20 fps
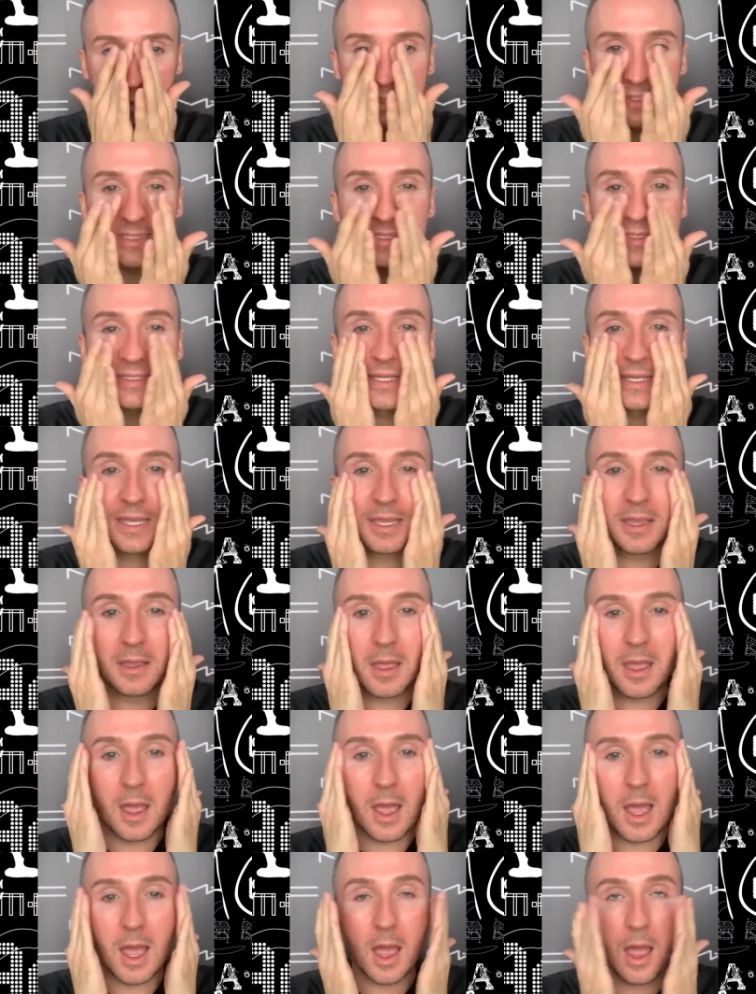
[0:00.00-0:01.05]
see,
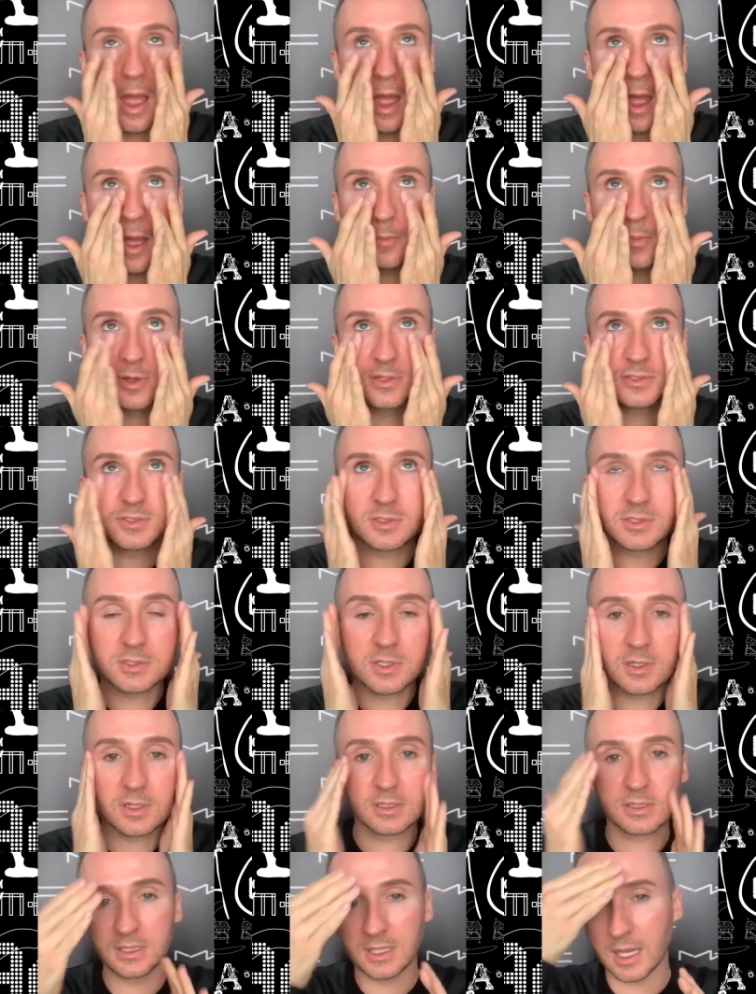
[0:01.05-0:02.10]
I'm also
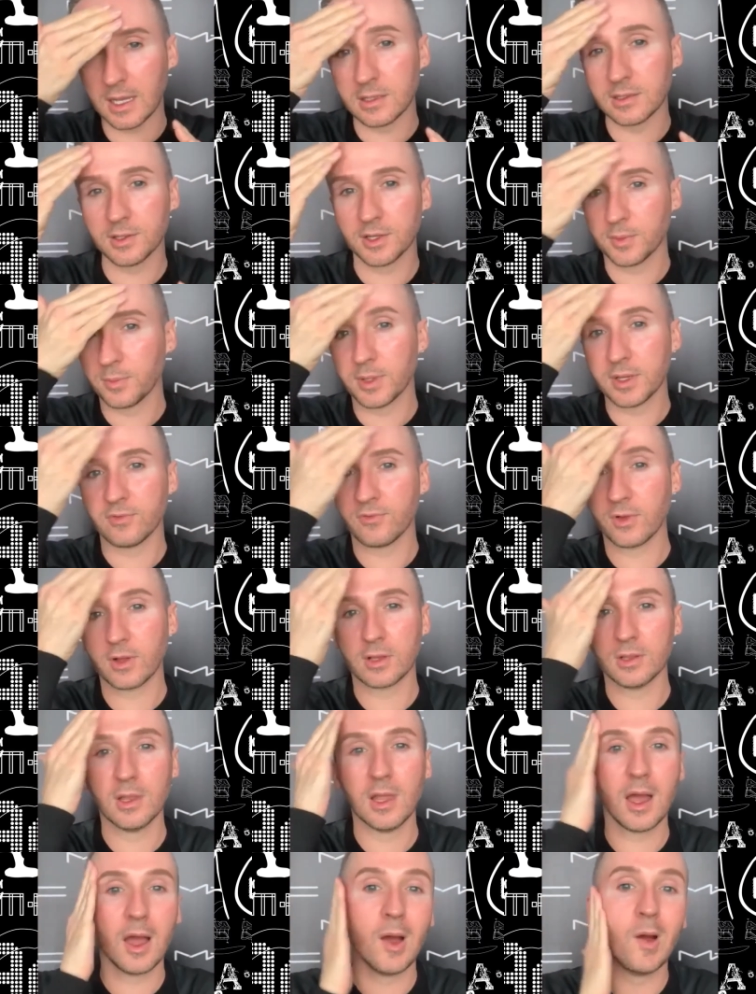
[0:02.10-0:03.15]
starting to get a little bit of a
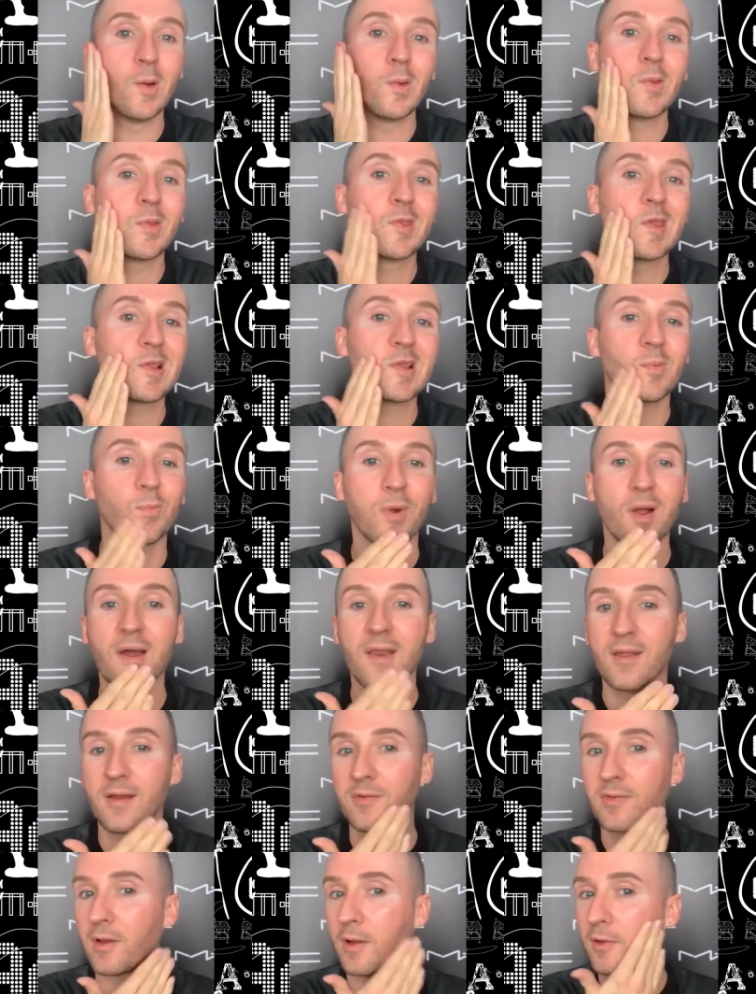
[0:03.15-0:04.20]
glow. This
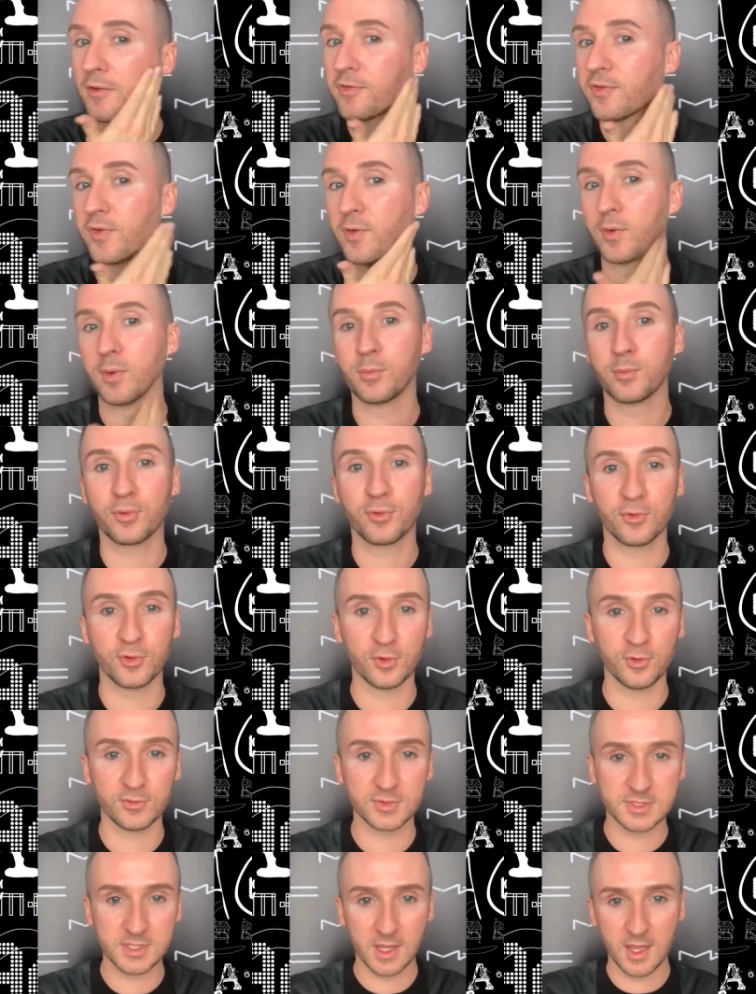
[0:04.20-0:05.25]
product also
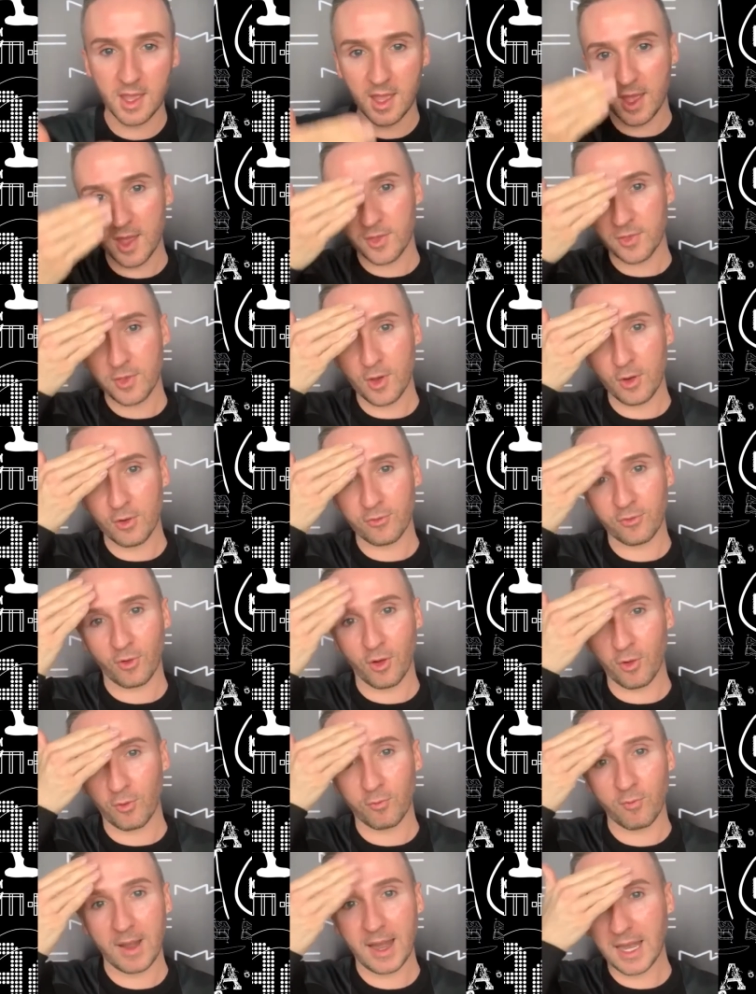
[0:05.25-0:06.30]
improves the overall
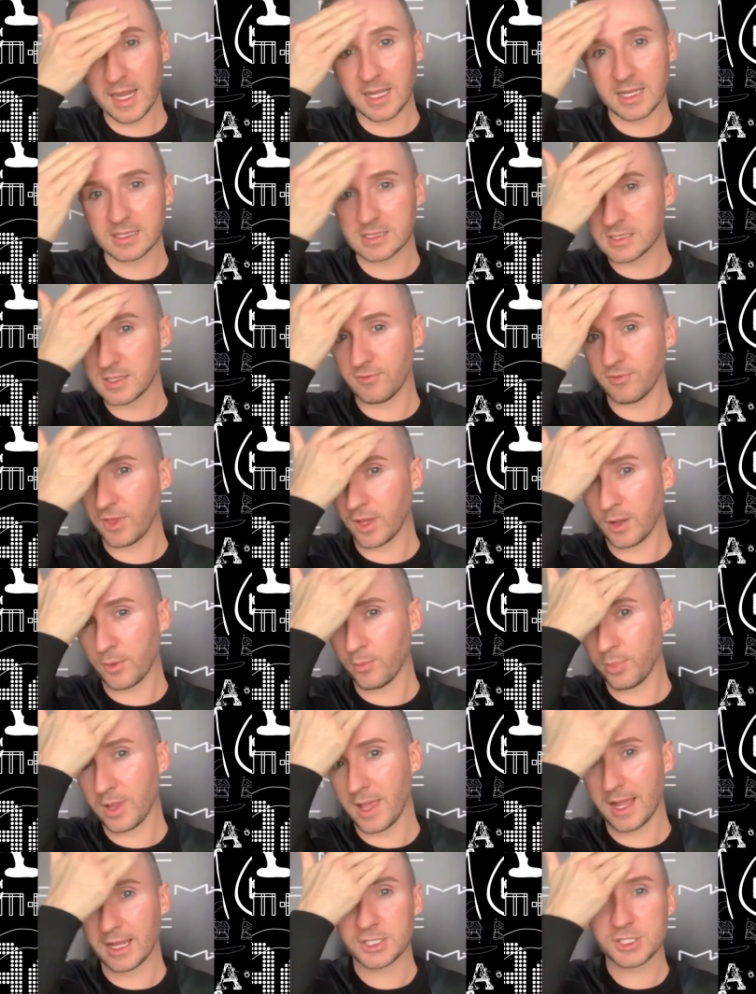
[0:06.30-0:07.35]
radiance of the
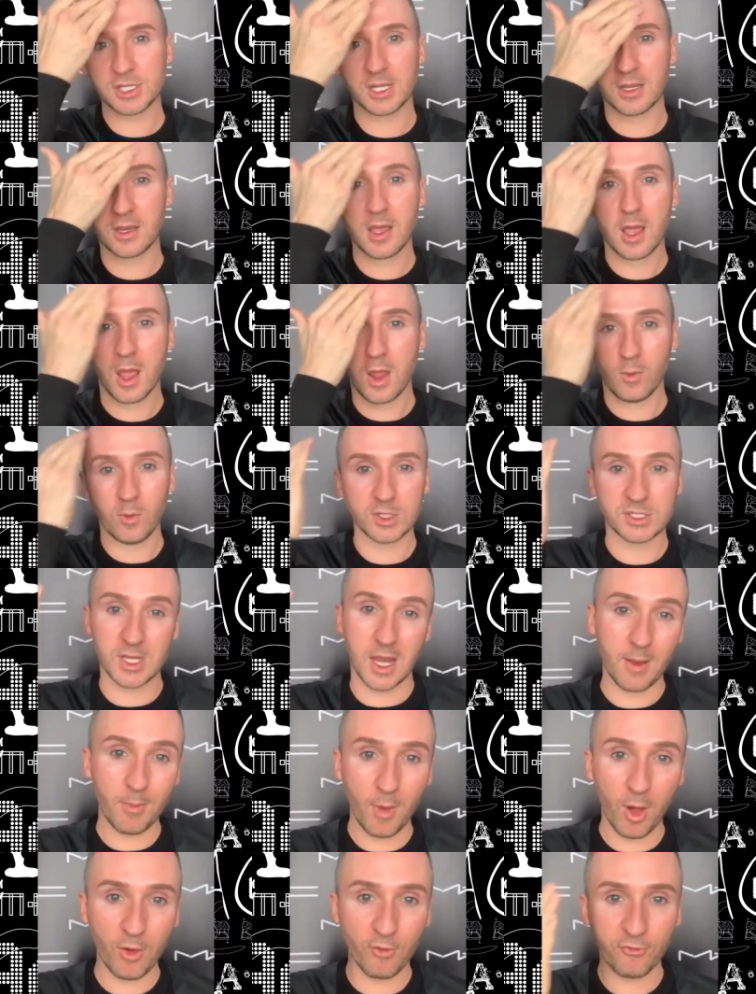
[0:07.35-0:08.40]
complexion, which I'm
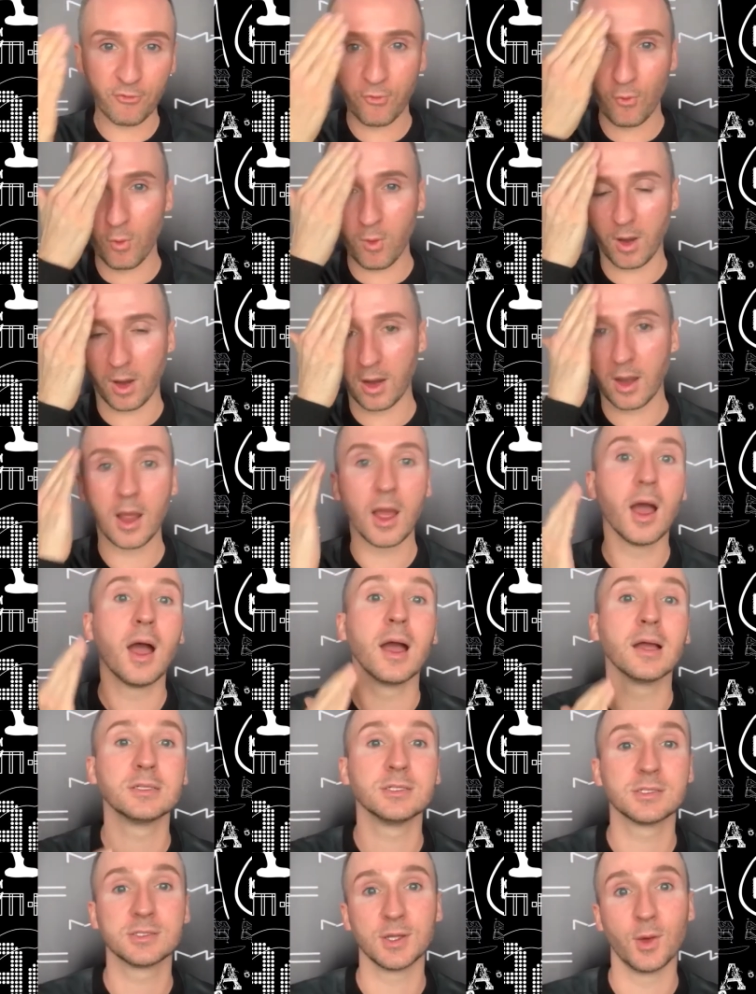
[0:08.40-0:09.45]
all for, I
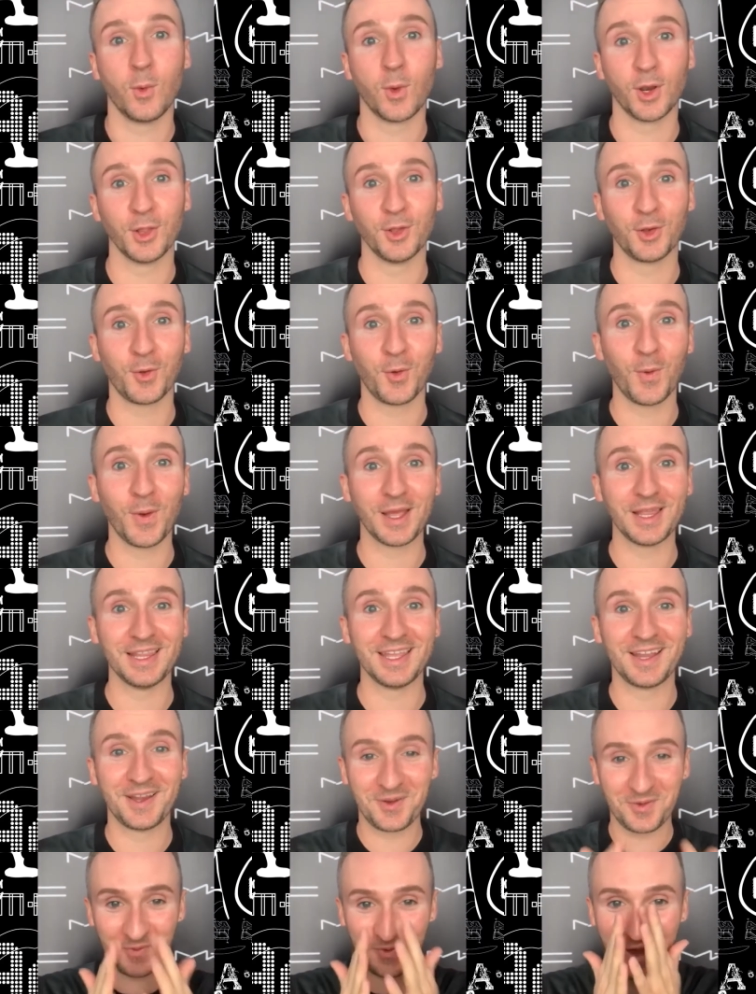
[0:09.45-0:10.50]
just don't wanna look oily,
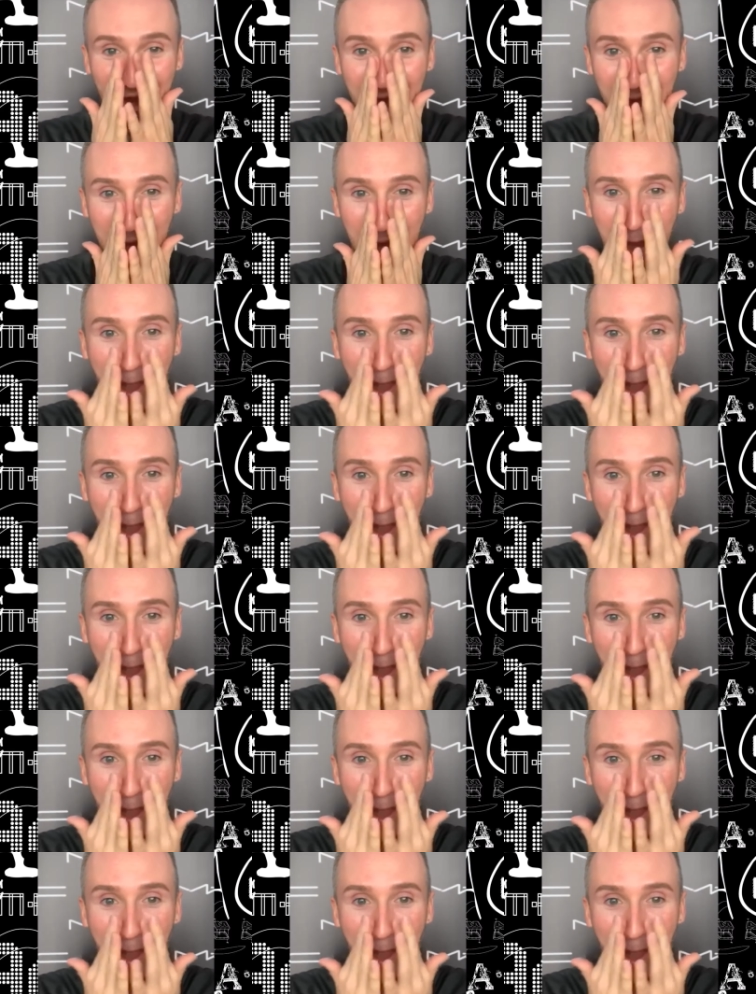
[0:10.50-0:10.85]
right?